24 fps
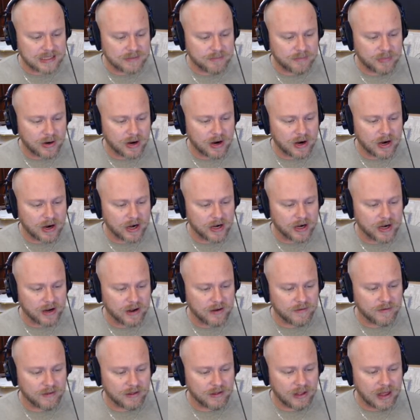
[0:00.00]
part
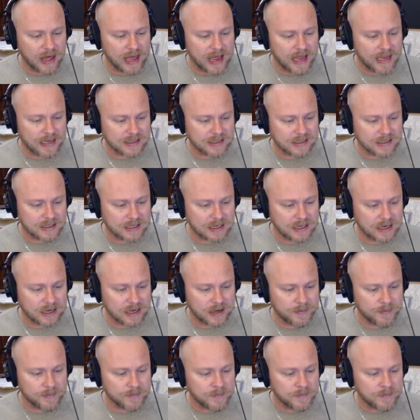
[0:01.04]
of the last I